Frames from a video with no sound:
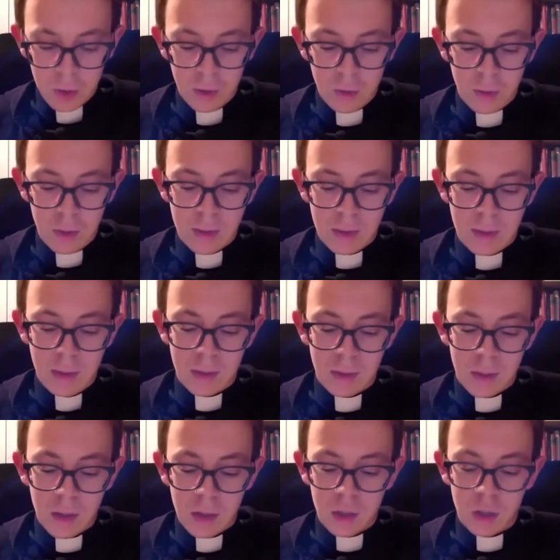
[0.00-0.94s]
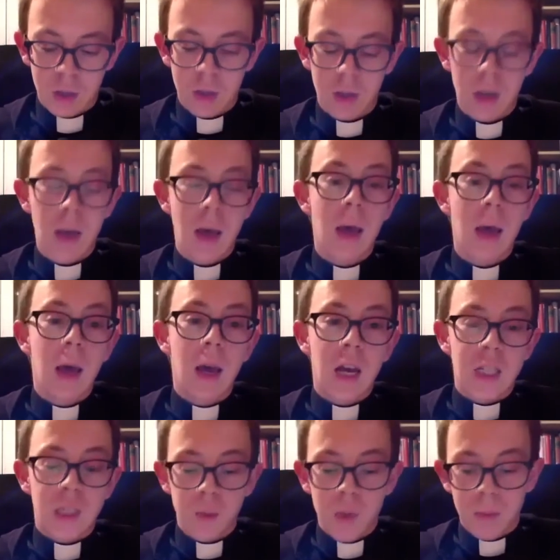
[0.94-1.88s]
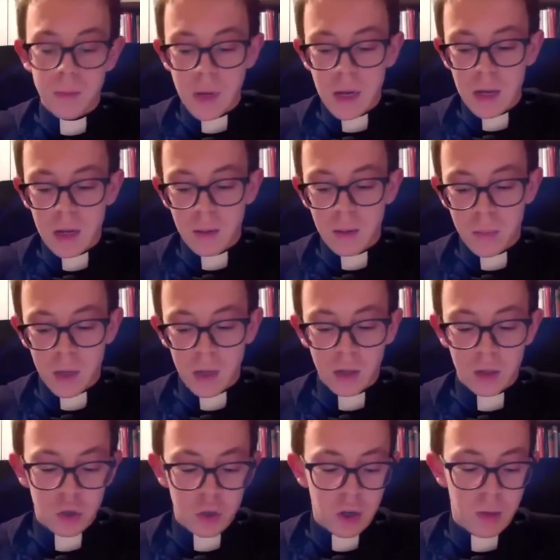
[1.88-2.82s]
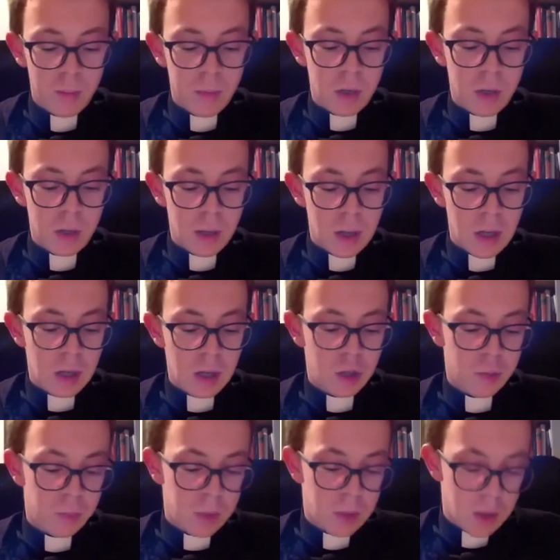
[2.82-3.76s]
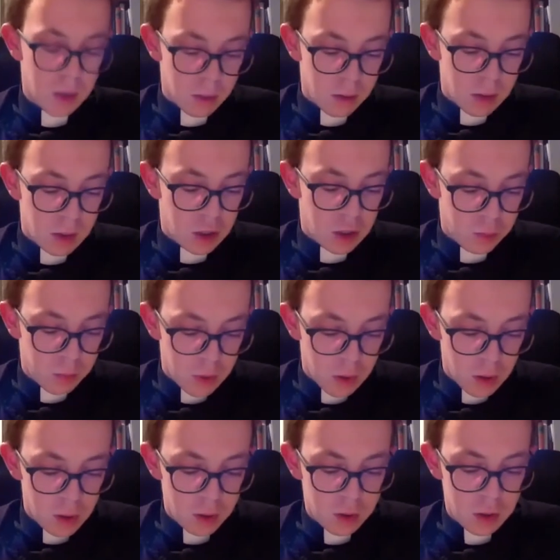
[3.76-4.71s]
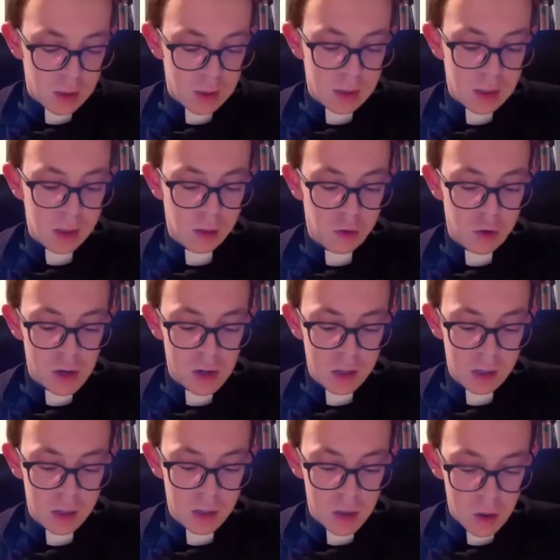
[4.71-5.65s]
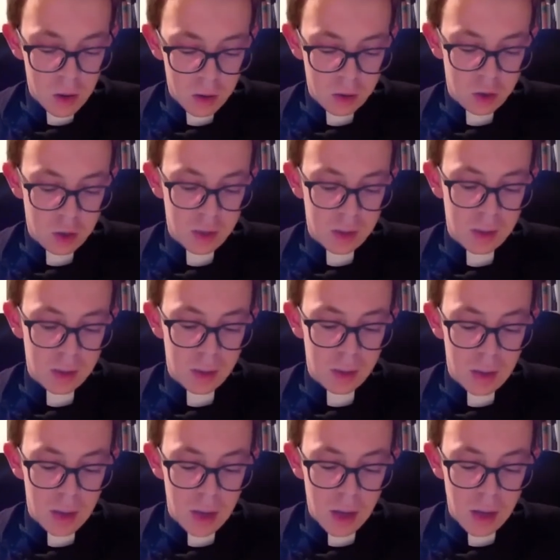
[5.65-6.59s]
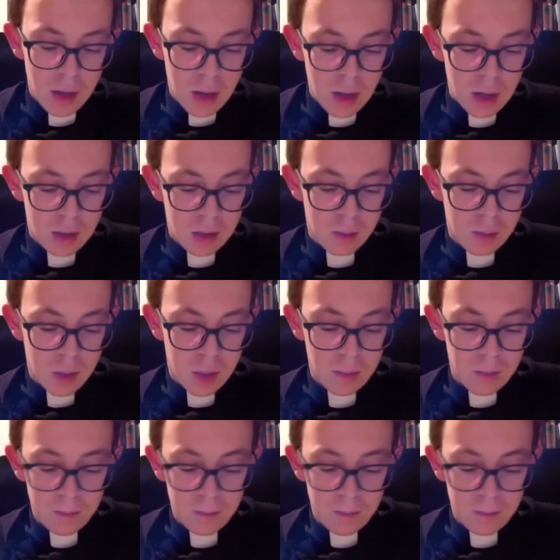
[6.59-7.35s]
this discussion has been made by a German Egyptologist and religiologist, Jan Assmann.